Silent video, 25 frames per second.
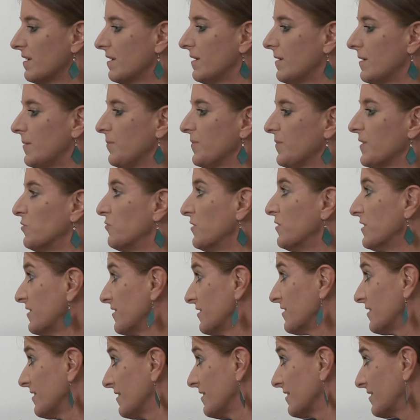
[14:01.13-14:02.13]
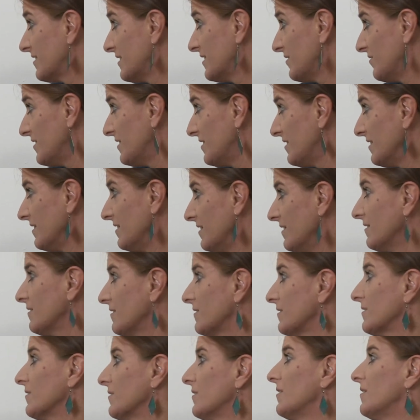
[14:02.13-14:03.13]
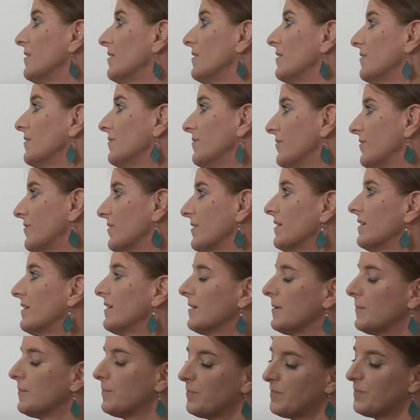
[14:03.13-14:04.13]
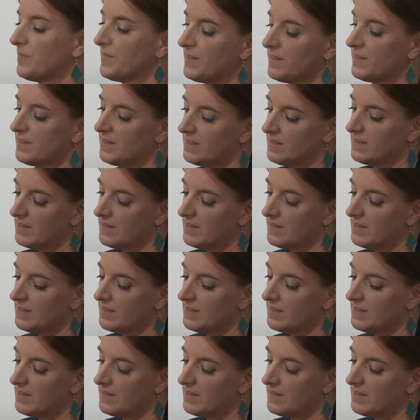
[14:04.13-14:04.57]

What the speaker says: regional activities of the